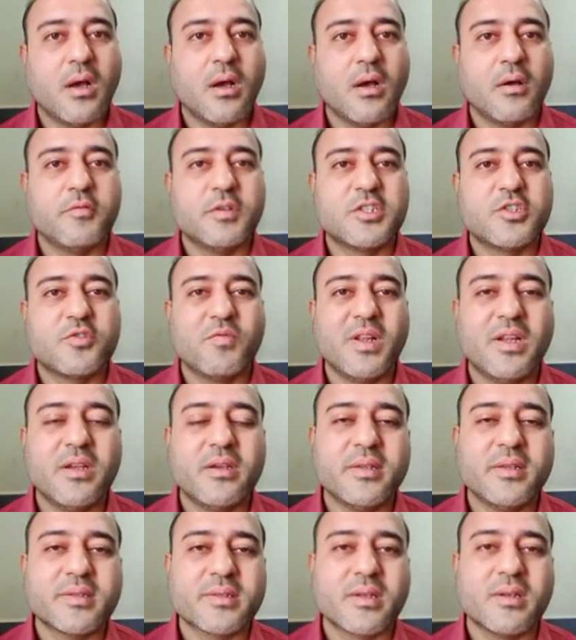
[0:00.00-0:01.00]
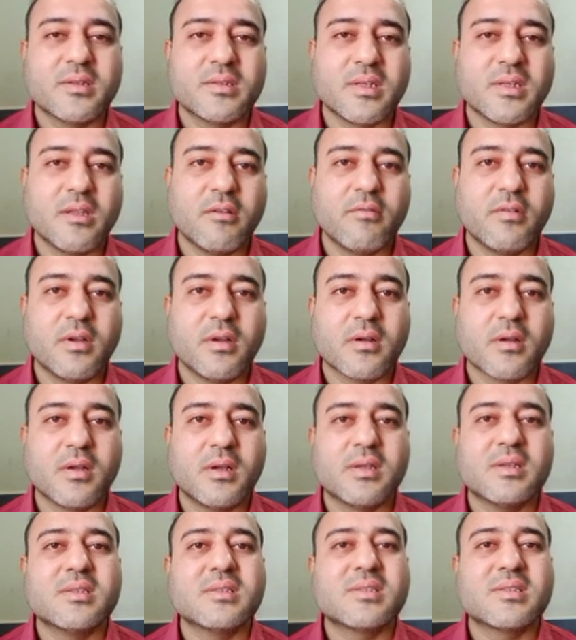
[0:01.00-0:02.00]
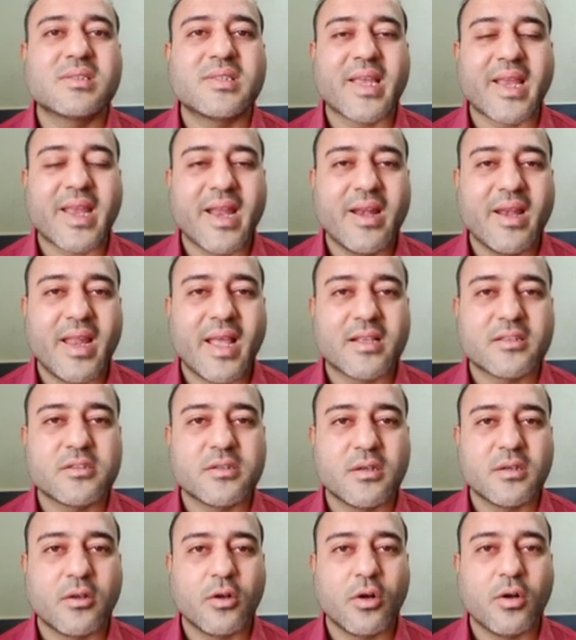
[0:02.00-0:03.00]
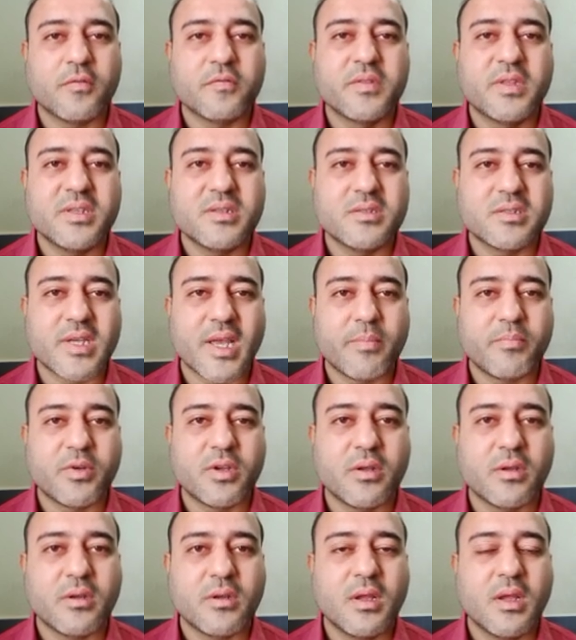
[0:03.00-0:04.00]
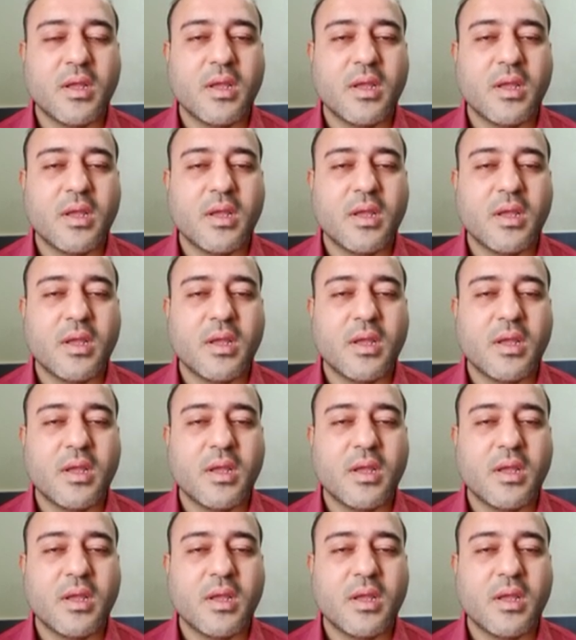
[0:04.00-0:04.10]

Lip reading: which we'll discuss in our second lecture of this chapter.